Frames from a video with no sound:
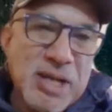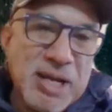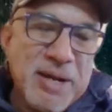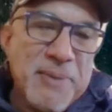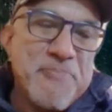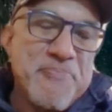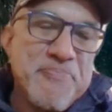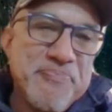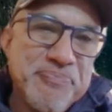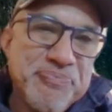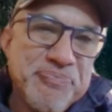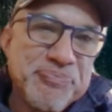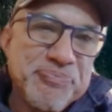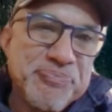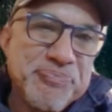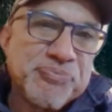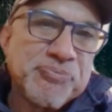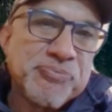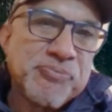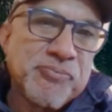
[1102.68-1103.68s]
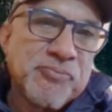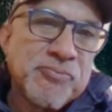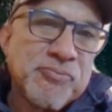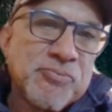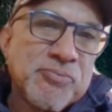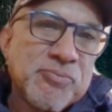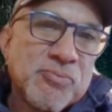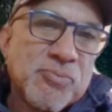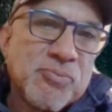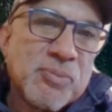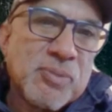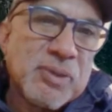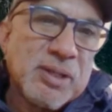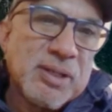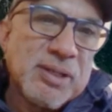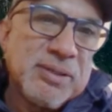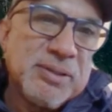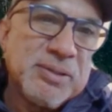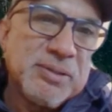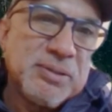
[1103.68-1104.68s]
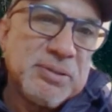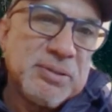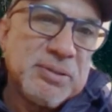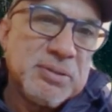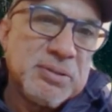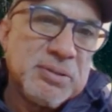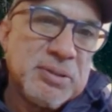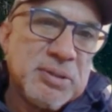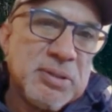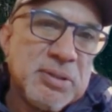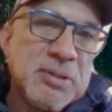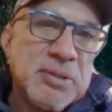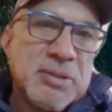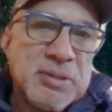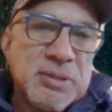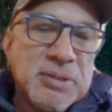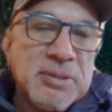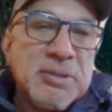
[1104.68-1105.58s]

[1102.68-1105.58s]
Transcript: And that's something that a lot of people